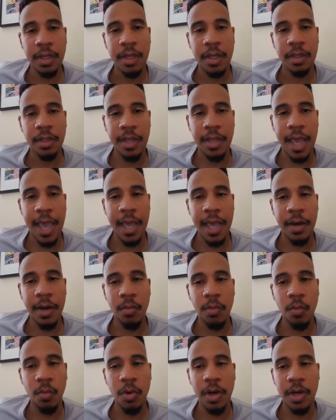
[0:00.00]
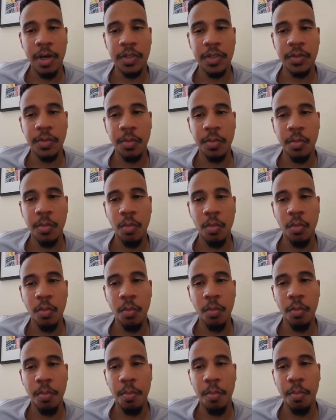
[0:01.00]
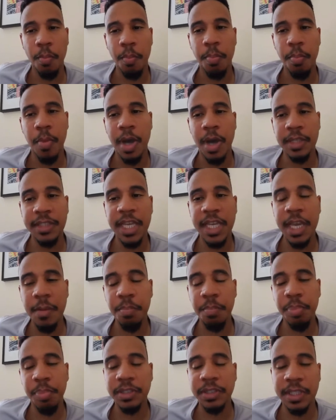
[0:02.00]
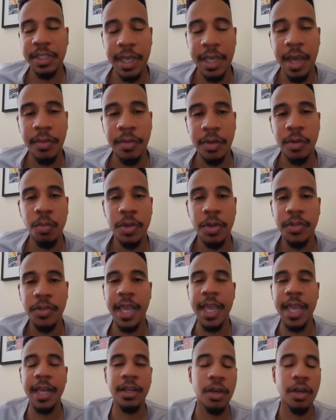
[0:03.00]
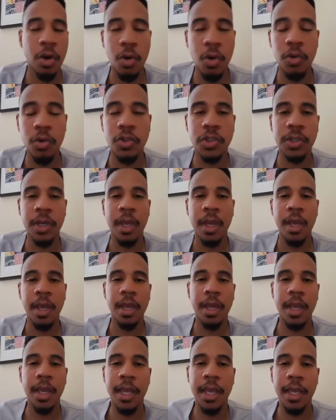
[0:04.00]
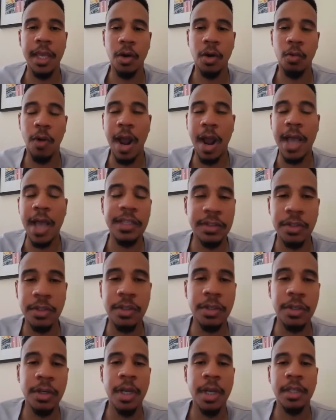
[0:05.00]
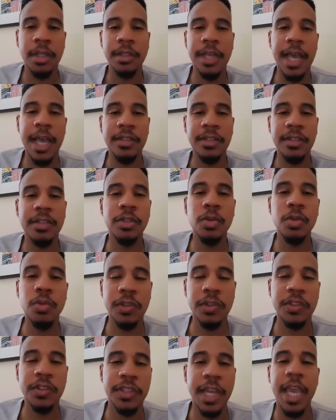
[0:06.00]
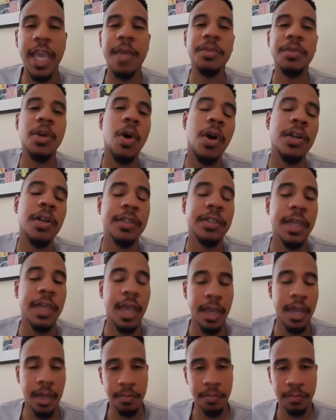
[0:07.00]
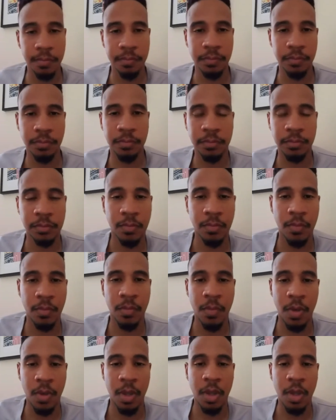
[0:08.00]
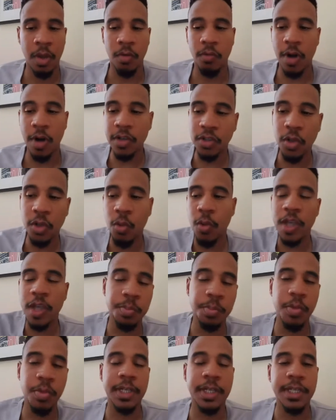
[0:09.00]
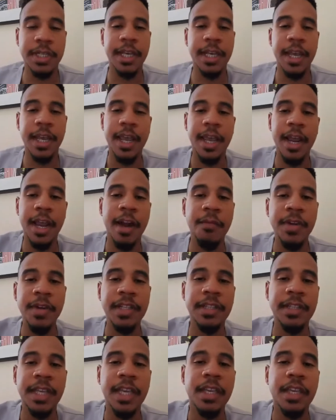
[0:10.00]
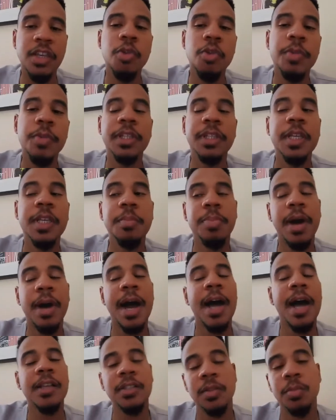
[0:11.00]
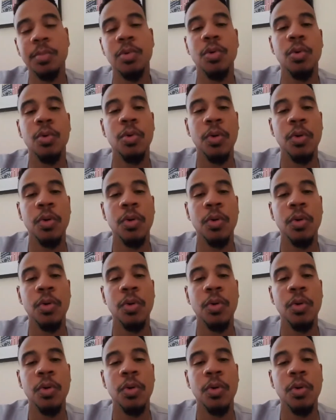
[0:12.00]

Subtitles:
that was a team put together with a head coach and a roster that suits James Harden's game. Russell Westbrook did everything humanly possible